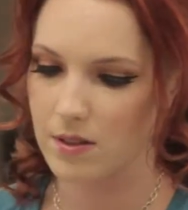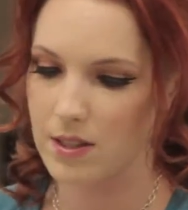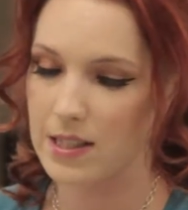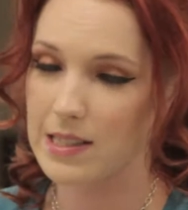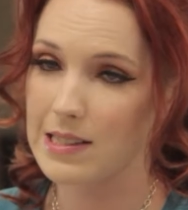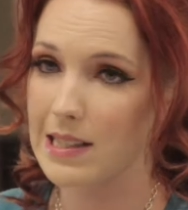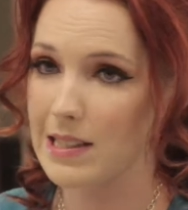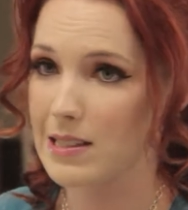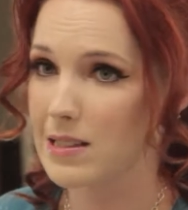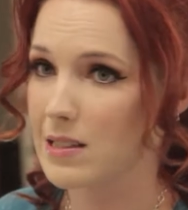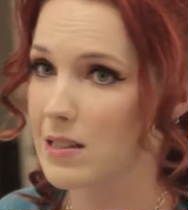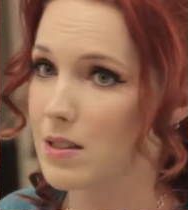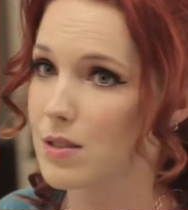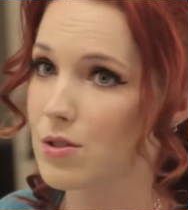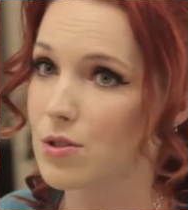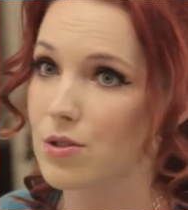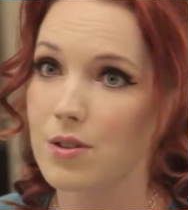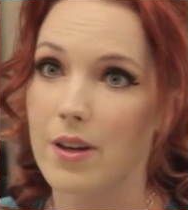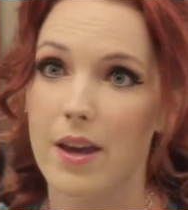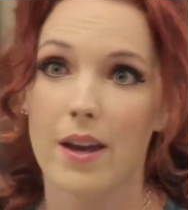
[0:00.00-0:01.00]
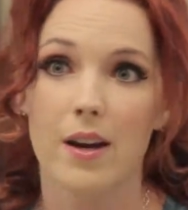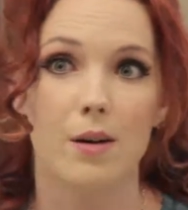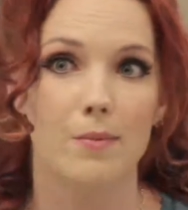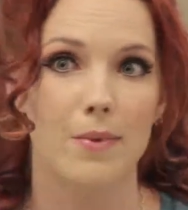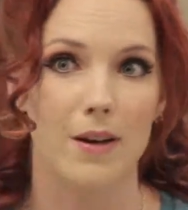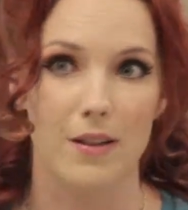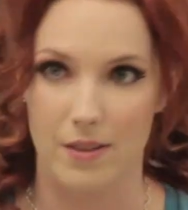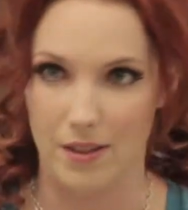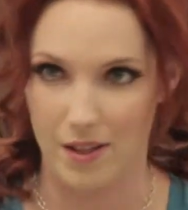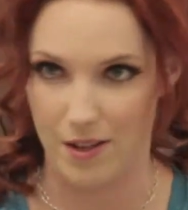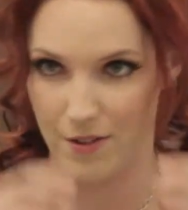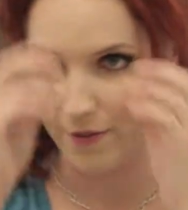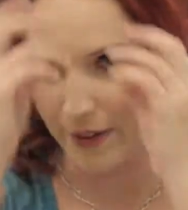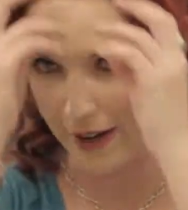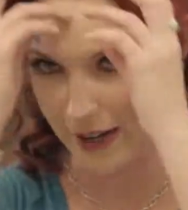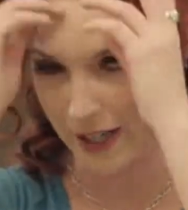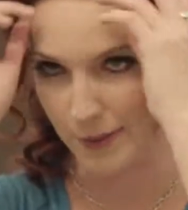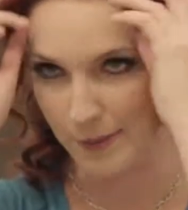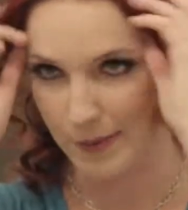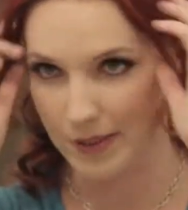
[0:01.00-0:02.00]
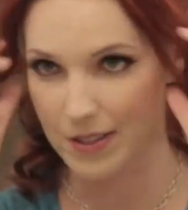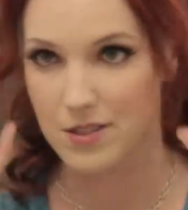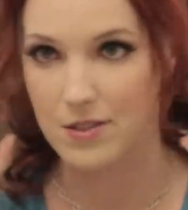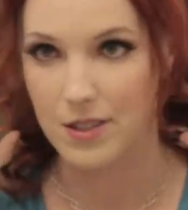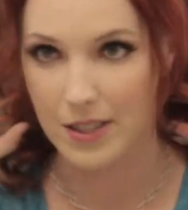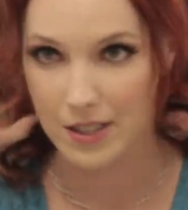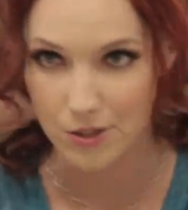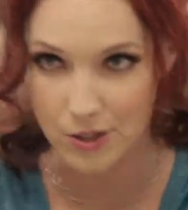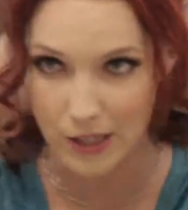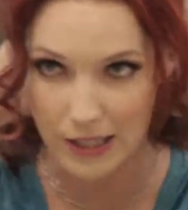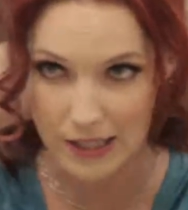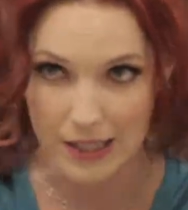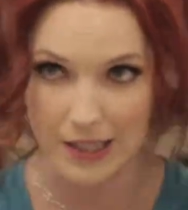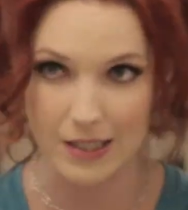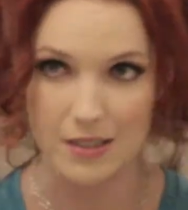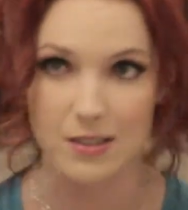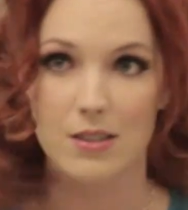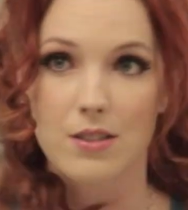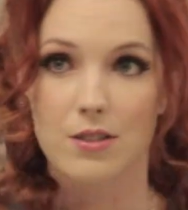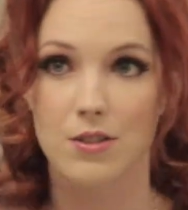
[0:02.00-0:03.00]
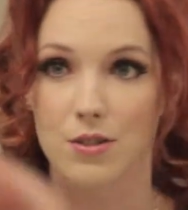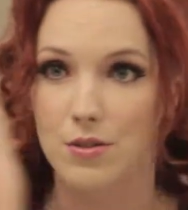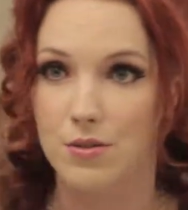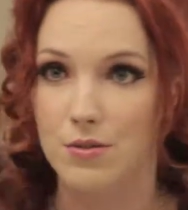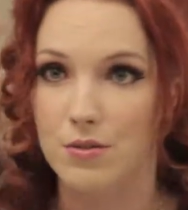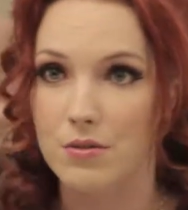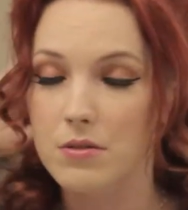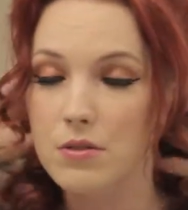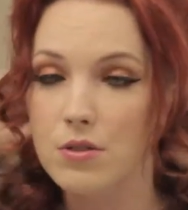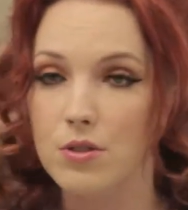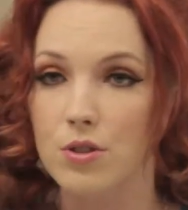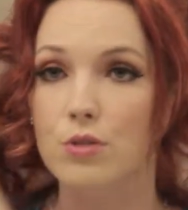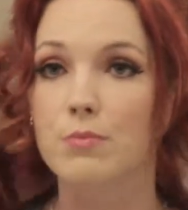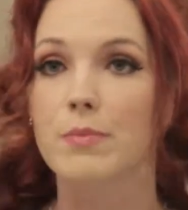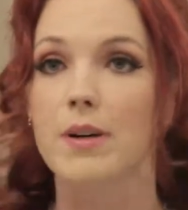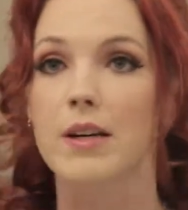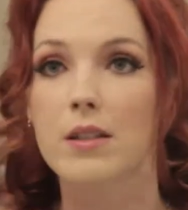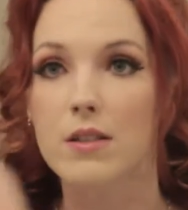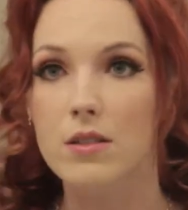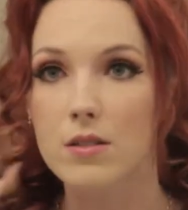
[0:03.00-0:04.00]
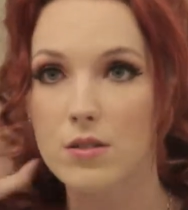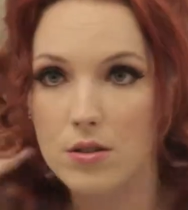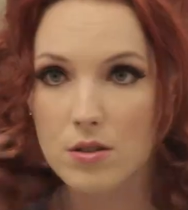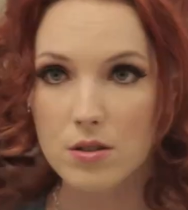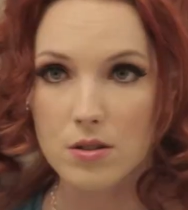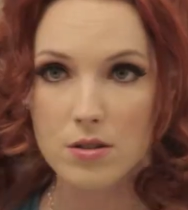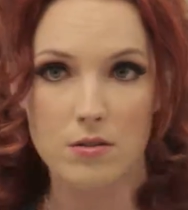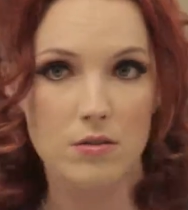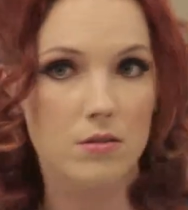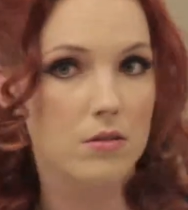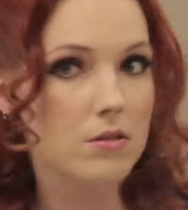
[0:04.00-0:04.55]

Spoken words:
Because I still do care about the environment, so I try not to do too much.